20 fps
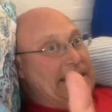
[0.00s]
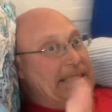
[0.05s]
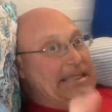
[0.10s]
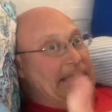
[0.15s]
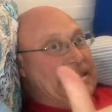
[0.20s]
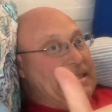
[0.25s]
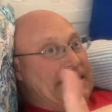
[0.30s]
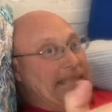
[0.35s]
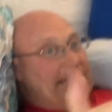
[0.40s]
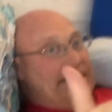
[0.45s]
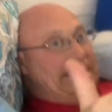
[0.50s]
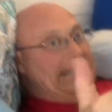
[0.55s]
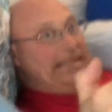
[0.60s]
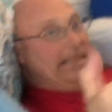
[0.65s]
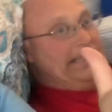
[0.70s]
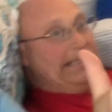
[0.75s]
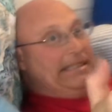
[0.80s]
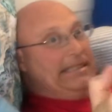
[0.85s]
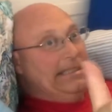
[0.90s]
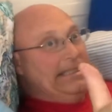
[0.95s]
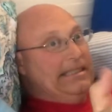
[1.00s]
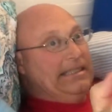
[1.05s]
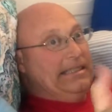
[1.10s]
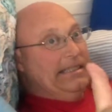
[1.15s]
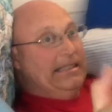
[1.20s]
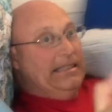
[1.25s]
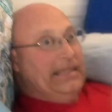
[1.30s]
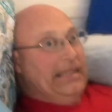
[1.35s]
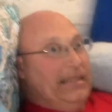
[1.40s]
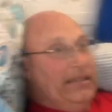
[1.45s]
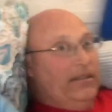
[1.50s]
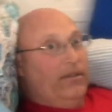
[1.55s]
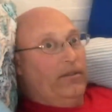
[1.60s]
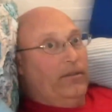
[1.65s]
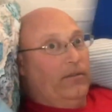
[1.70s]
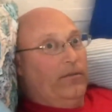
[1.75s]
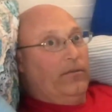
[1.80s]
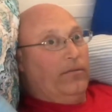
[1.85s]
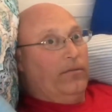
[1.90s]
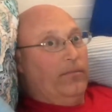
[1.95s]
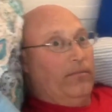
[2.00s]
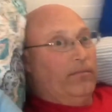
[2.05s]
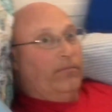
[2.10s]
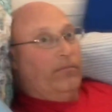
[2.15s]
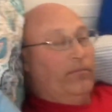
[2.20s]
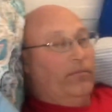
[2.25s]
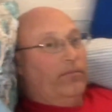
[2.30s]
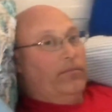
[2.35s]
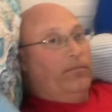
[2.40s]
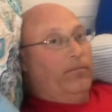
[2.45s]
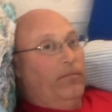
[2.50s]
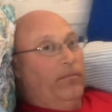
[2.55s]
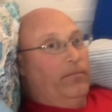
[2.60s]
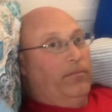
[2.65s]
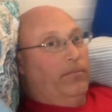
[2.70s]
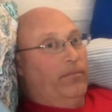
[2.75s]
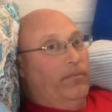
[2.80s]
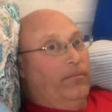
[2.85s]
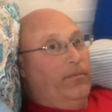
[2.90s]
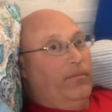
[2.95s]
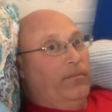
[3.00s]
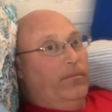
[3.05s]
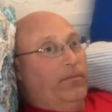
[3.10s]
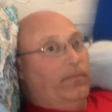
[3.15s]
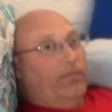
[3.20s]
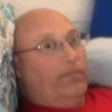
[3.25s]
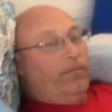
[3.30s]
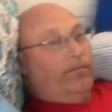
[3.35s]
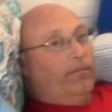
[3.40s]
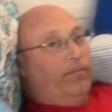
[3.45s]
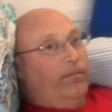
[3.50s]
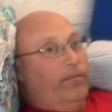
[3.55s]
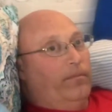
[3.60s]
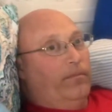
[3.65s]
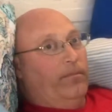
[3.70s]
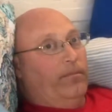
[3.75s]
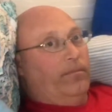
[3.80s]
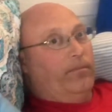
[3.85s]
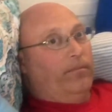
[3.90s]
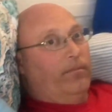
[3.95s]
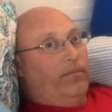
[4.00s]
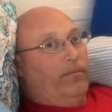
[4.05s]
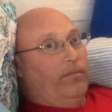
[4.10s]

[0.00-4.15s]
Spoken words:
(not speaking)